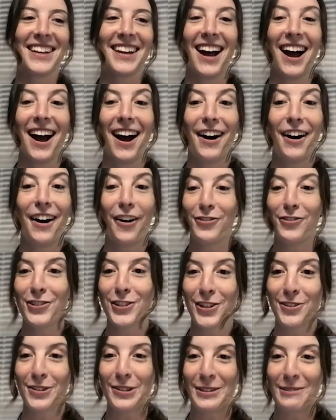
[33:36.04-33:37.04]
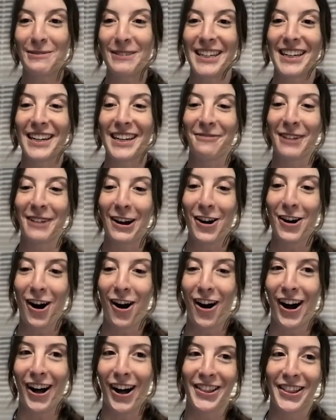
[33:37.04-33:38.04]
Also, speaking about
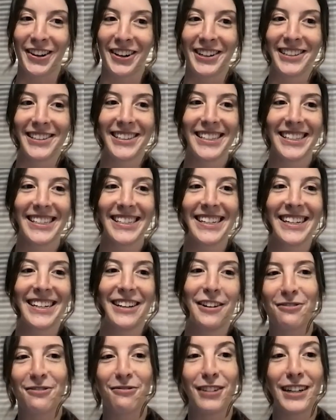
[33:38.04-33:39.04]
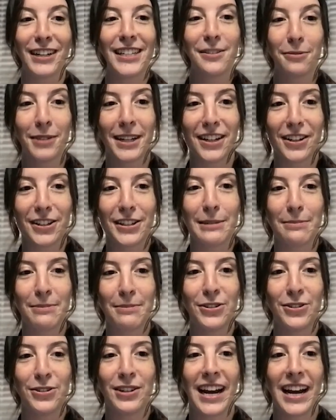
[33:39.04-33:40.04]
authors, Reese
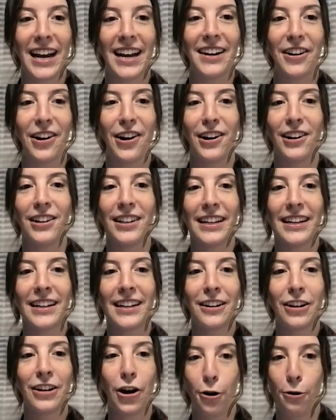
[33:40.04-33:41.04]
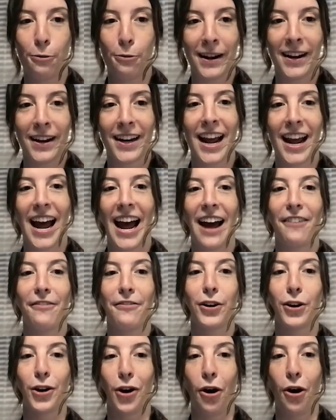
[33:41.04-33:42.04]
Witherspoon and Harlan Coben have
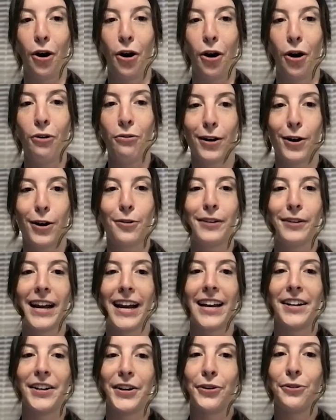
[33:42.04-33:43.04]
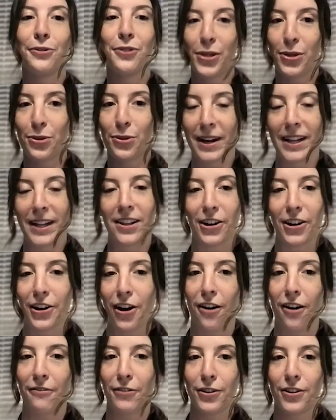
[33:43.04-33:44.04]
co-wrote a new thriller
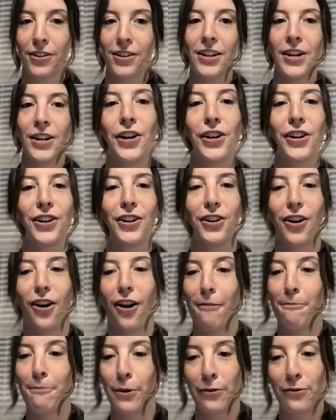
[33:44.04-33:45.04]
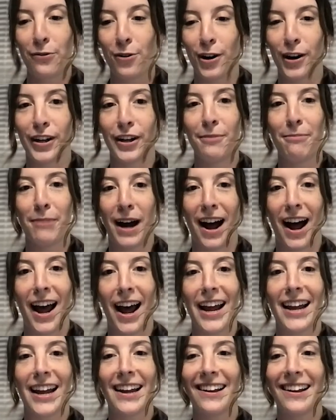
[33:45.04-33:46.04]
novel, Gone Before
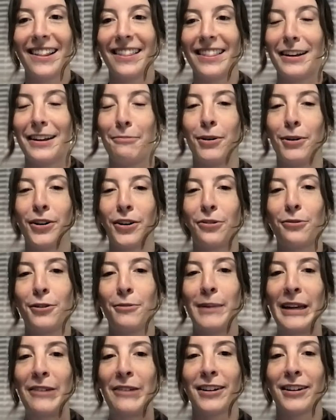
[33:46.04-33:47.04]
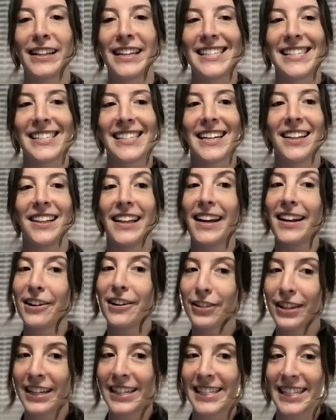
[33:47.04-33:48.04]
Goodbye. The book will be releasing
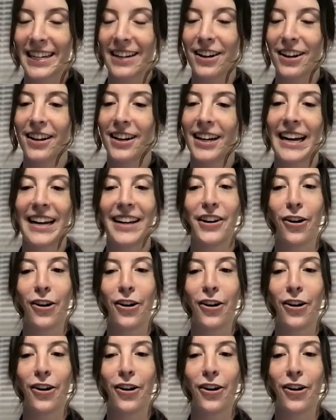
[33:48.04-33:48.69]
later this year in